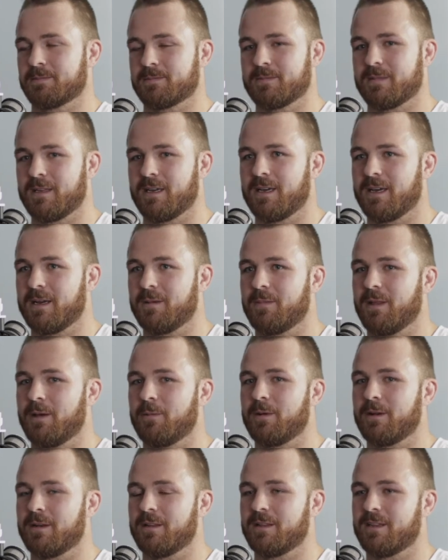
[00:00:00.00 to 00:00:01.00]
that
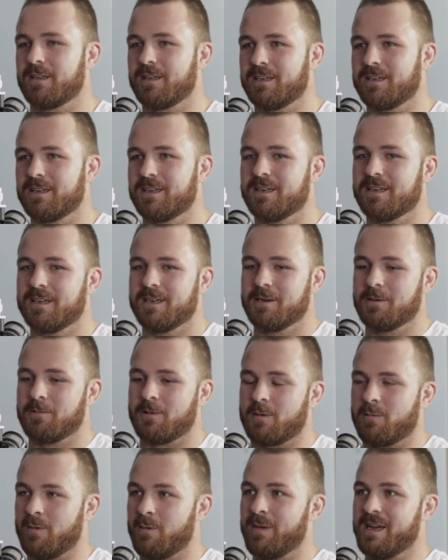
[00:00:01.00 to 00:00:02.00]
one
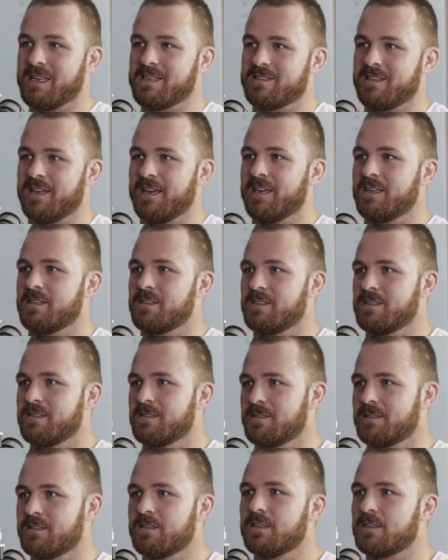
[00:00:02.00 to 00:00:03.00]
of my mates' dads
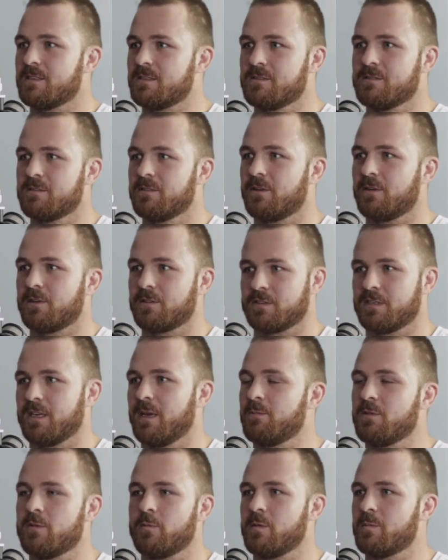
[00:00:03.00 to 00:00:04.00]
said, "Oh,
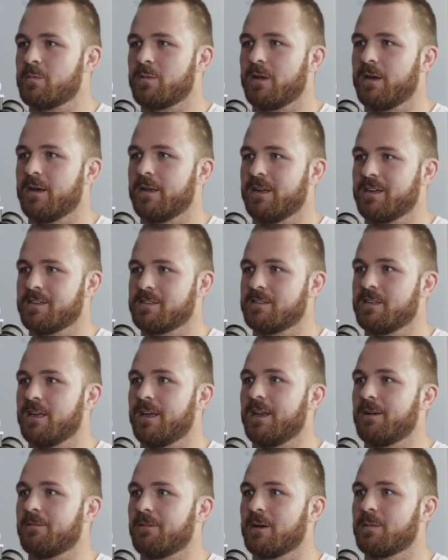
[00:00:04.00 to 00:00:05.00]
Sam, you've been playing
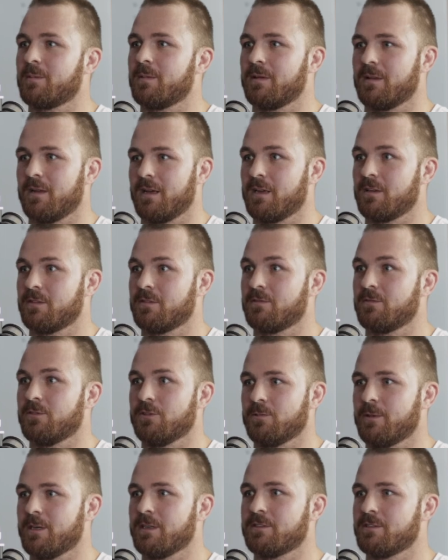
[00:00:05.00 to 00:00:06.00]
outstanding rugby the last few
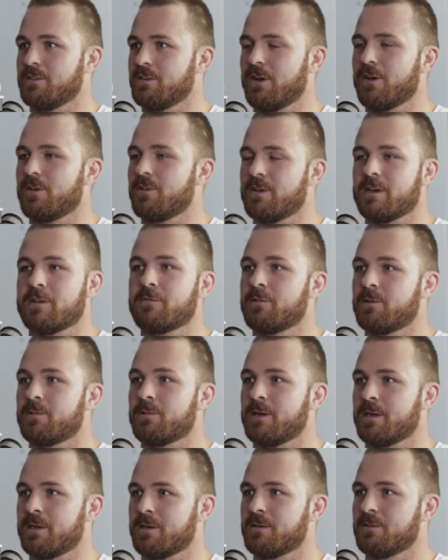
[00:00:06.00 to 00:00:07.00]
weeks. You know, you're
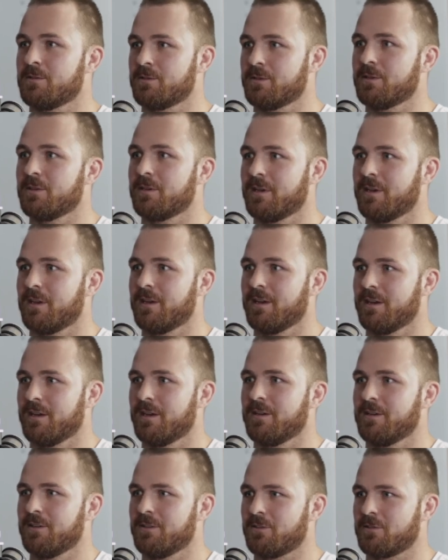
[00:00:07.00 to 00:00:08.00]
everywhere.
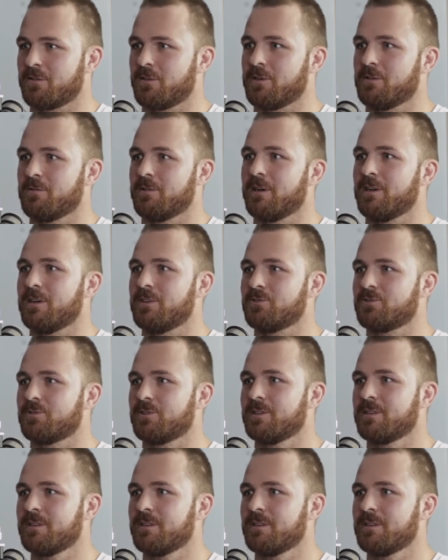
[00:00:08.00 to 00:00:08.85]
You look like you're really enjoying